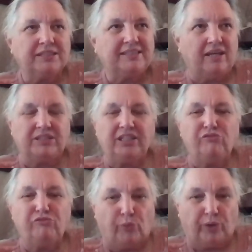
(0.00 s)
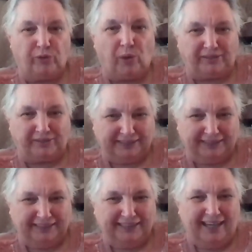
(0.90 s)
in 1741.
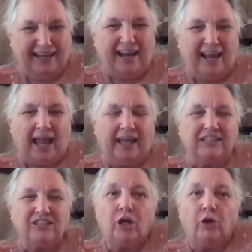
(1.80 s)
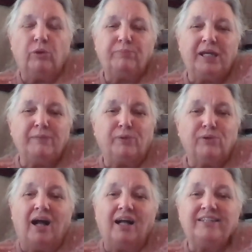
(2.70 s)
And so when people
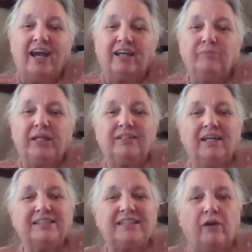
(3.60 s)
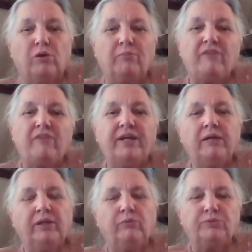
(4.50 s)
contact me and they say, well, my
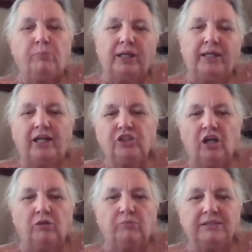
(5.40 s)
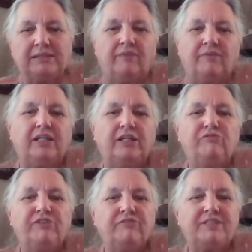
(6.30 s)
family was born in Edgecombe in
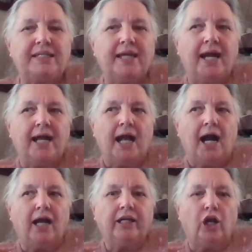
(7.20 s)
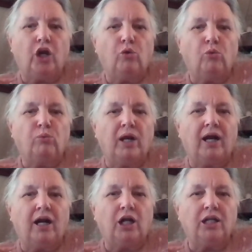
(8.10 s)
1750, I go,
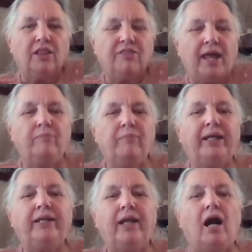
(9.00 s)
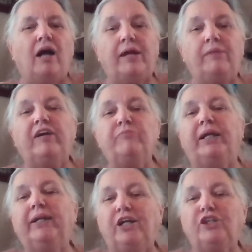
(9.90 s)
well, they may have
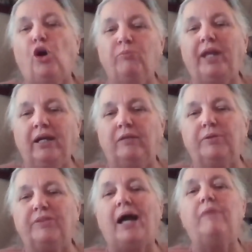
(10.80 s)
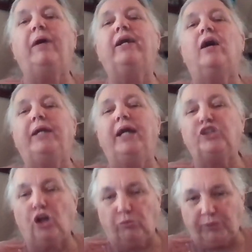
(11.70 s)
been in Edgecombe then, but that may not be
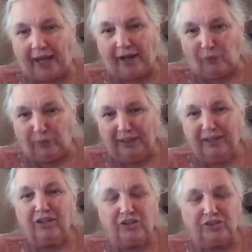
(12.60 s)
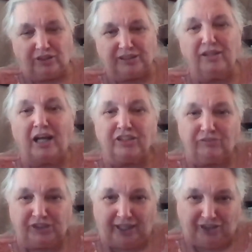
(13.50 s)
Edgecombe now, because there's lots
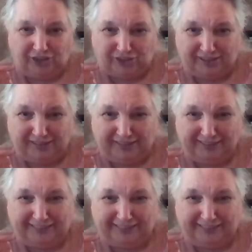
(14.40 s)
of changes.